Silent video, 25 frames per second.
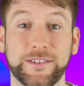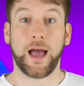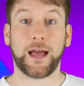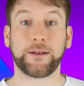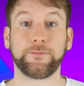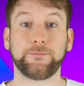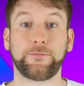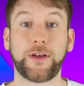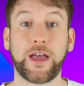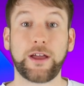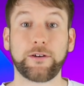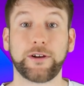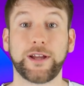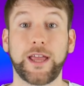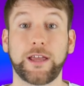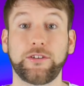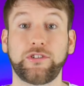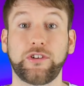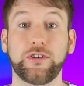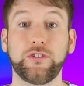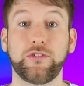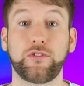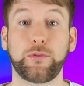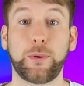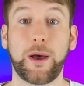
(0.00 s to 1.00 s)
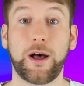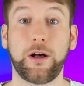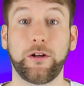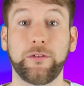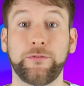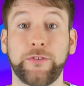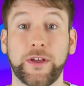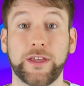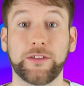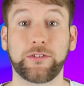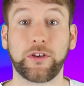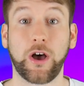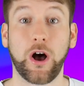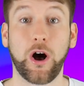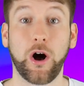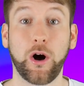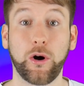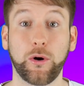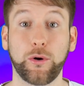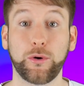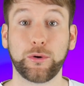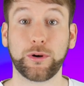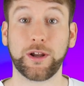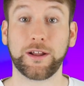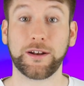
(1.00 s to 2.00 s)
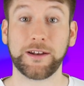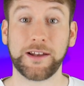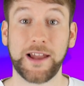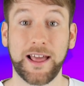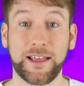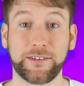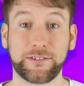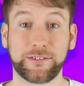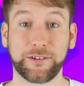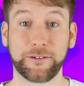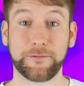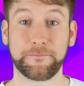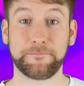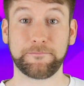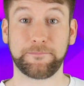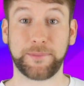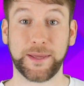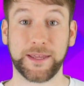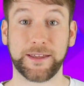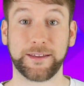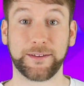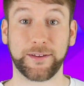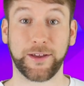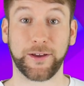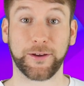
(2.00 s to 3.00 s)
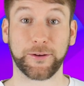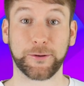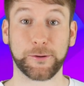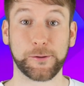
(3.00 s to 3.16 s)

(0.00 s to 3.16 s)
And variation 12 is whole lesson bingo.